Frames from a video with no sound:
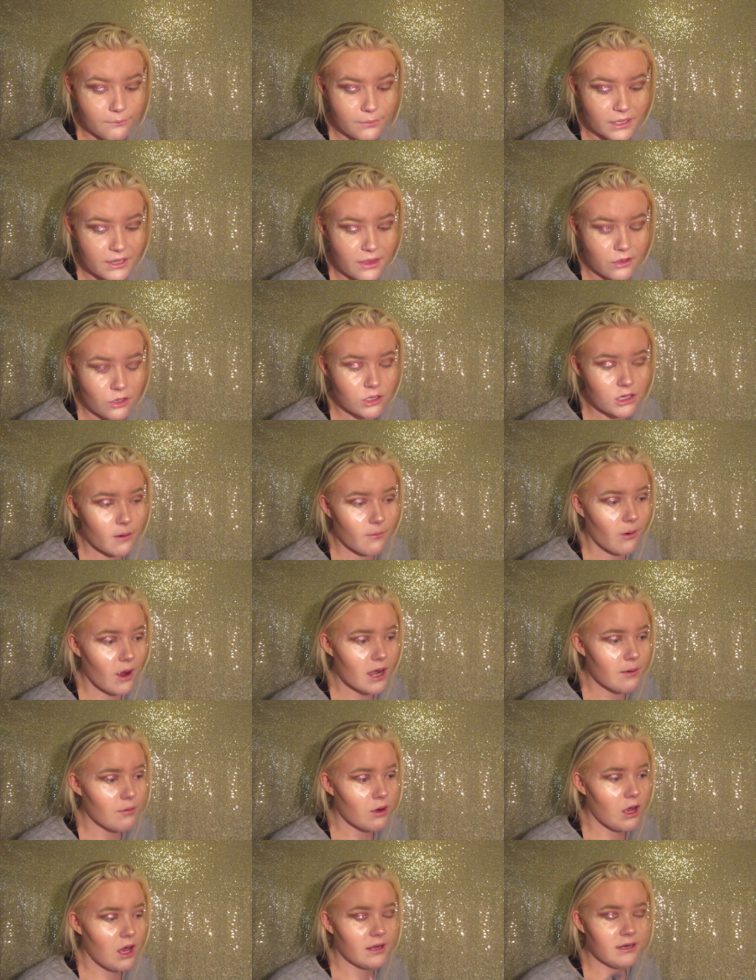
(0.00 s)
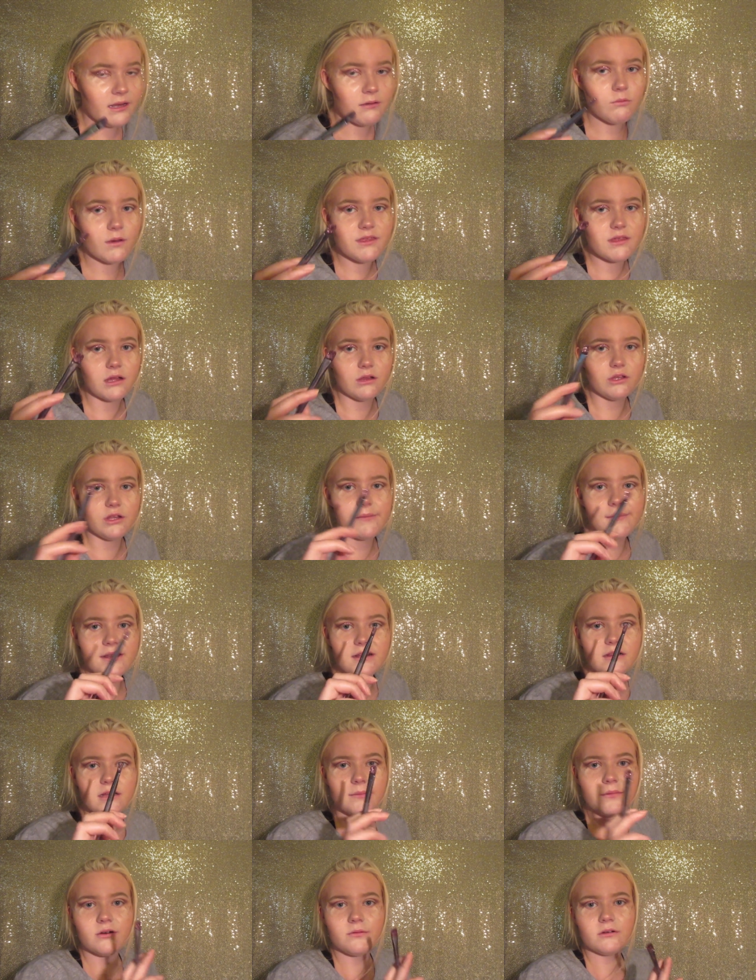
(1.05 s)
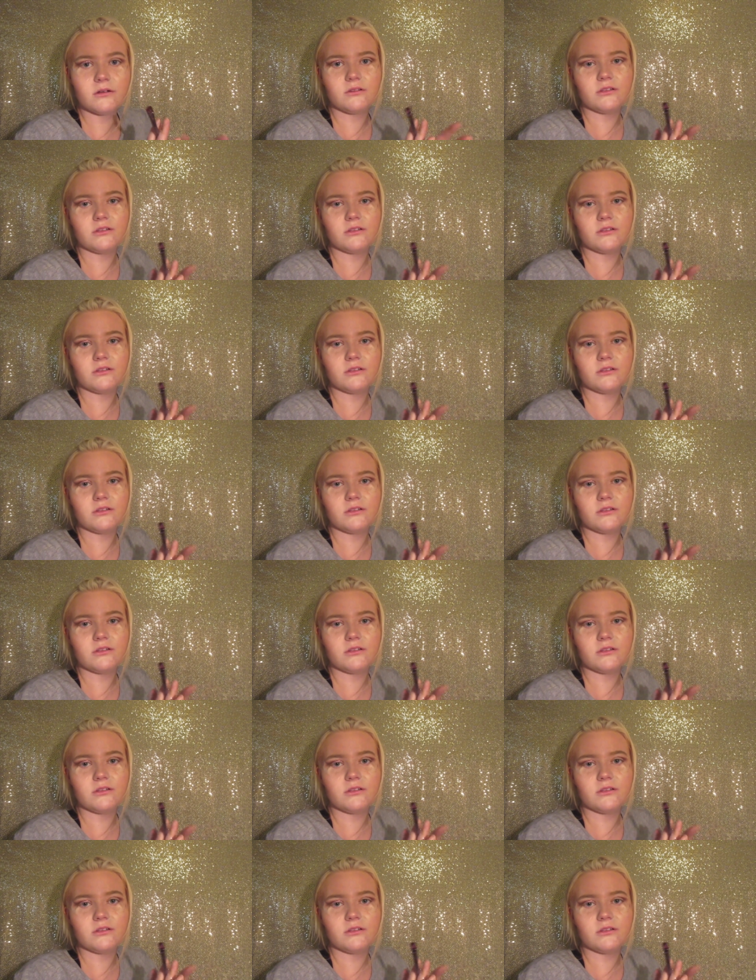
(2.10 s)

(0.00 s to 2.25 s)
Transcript: put the glitter primer on and with a little bit of glitter,